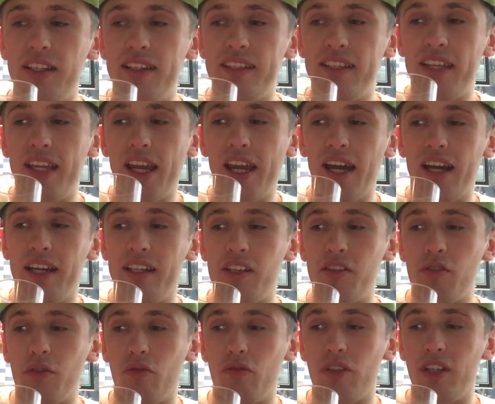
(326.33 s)
yeah,
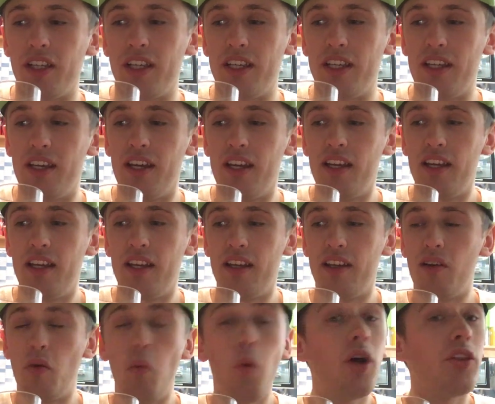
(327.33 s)
that's not really
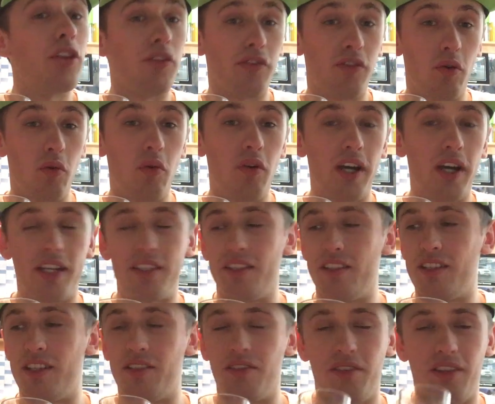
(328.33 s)
wonderful, as it
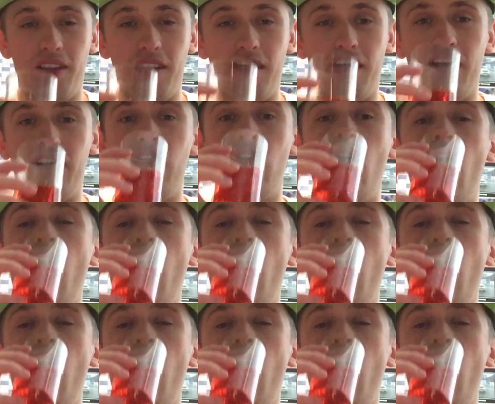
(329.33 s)
says on the can.